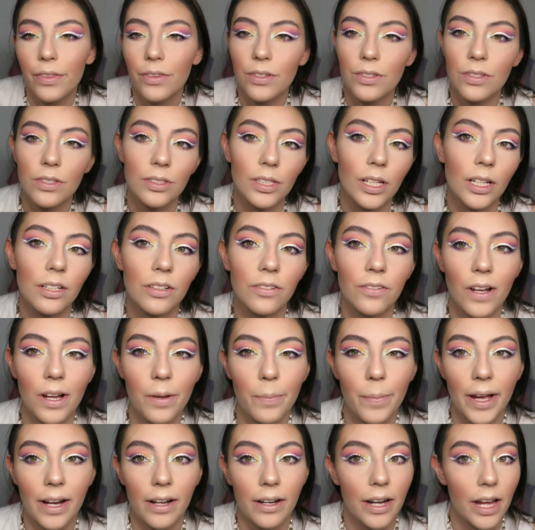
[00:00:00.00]
And this is kind of
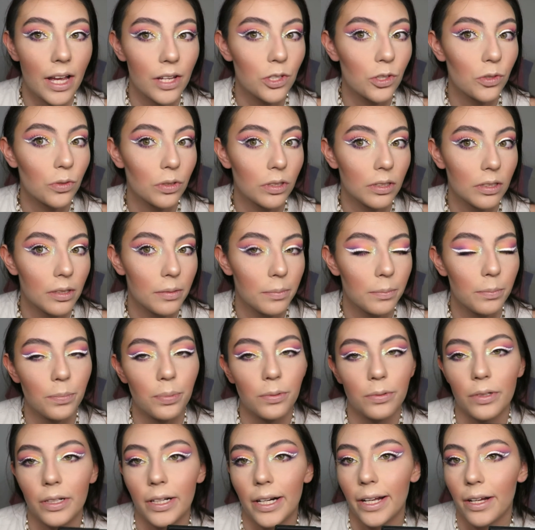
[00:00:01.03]
like my natural
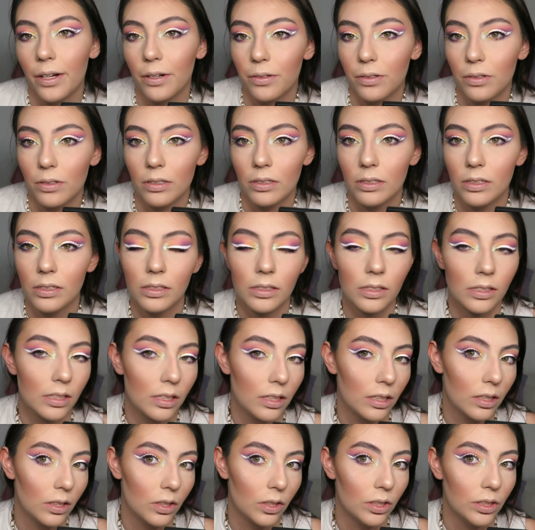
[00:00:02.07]
brow
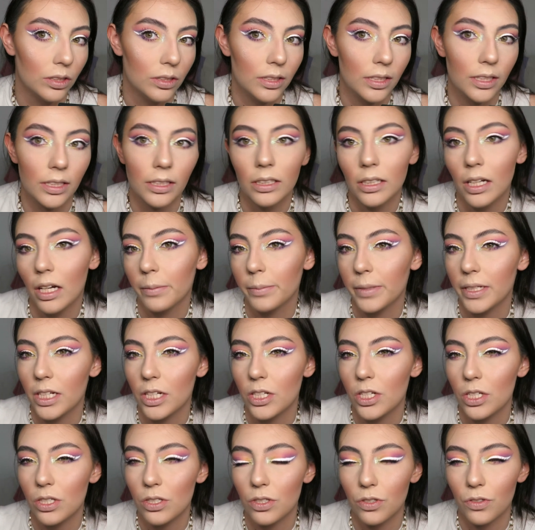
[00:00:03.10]
look. I mean,
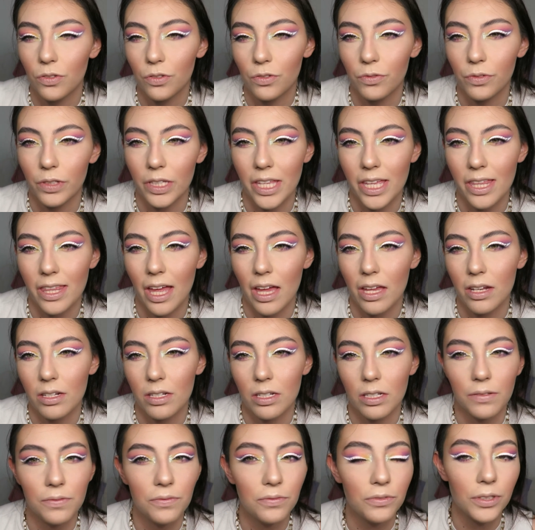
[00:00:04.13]
it doesn't look really that
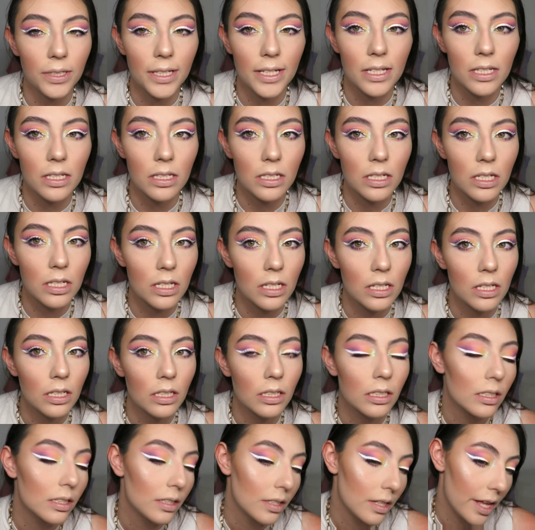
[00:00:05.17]
different.
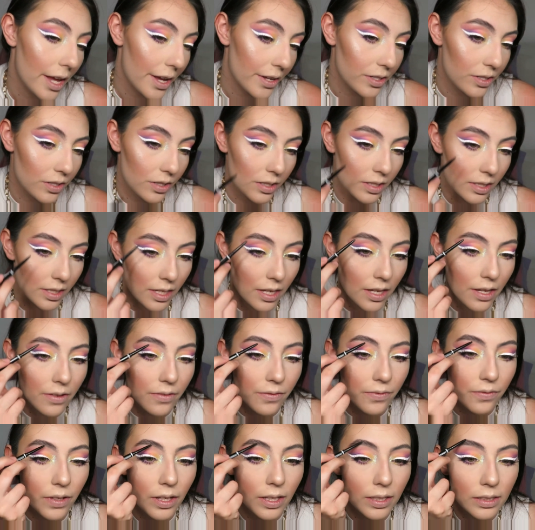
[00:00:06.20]
I just
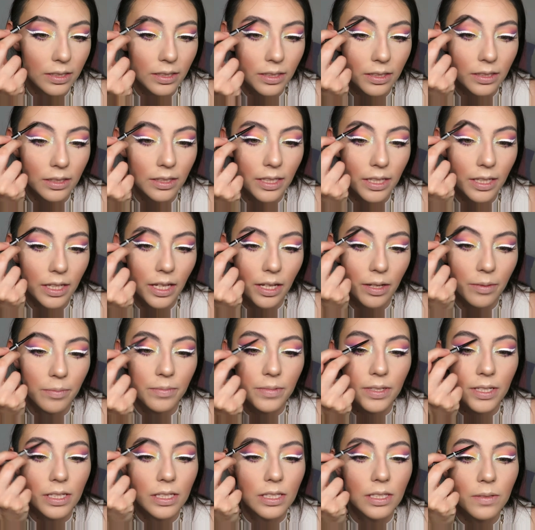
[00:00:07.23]
filled in the
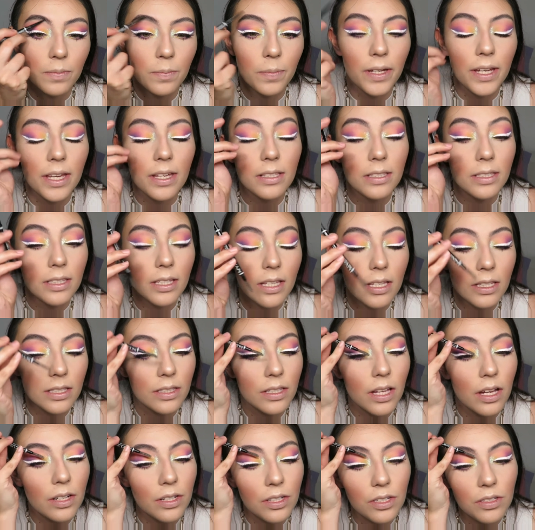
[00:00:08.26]
empty spaces,
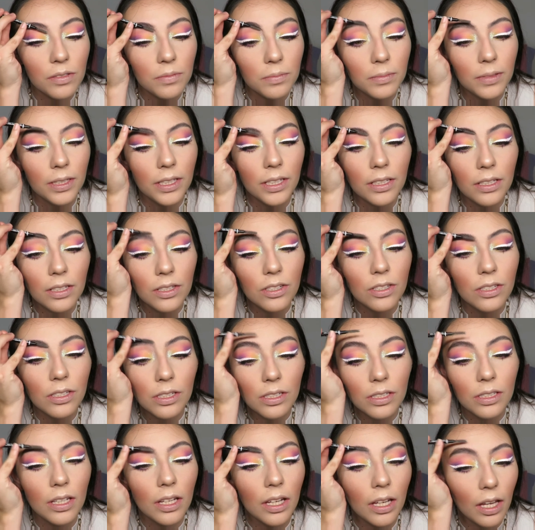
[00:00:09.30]
not too much.
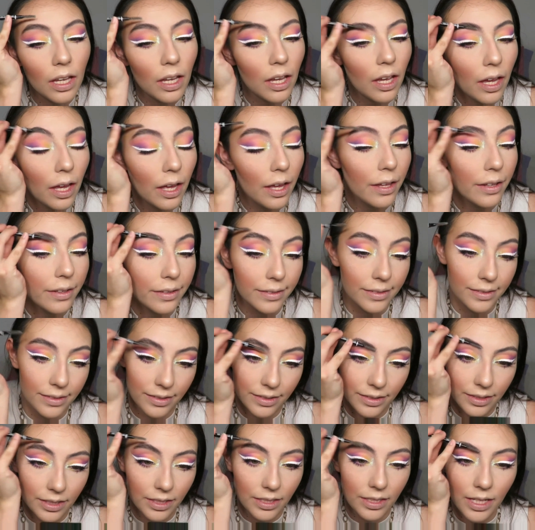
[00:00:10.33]
And
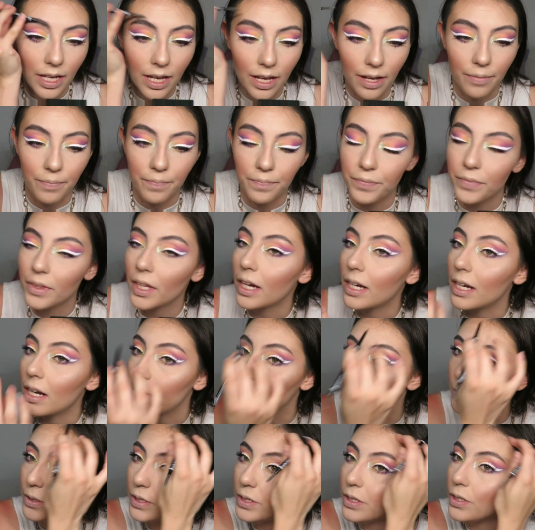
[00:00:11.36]
yeah, now
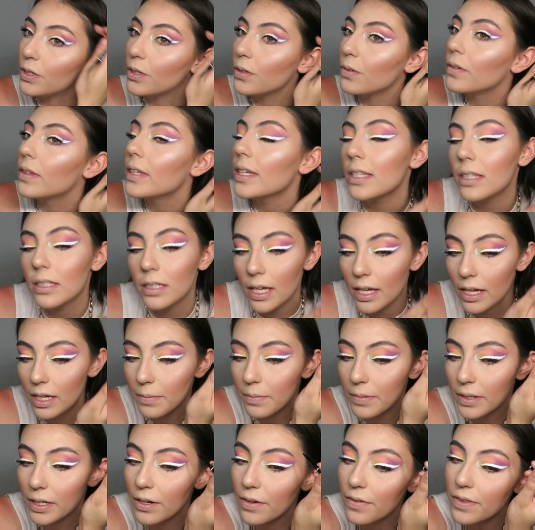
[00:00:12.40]
I'm going to do this
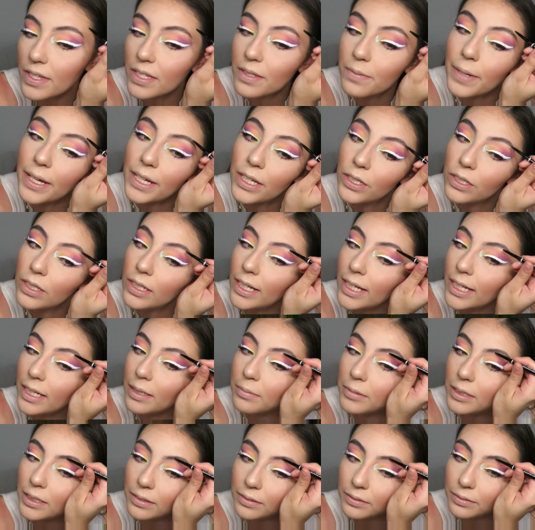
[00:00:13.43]
eyebrow. This is my good
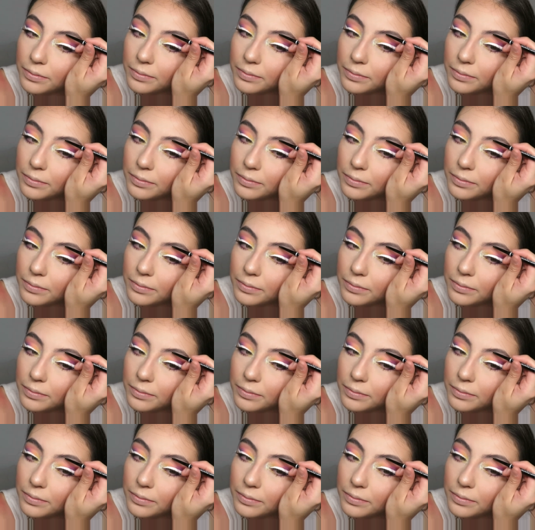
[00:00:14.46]
eyebrow.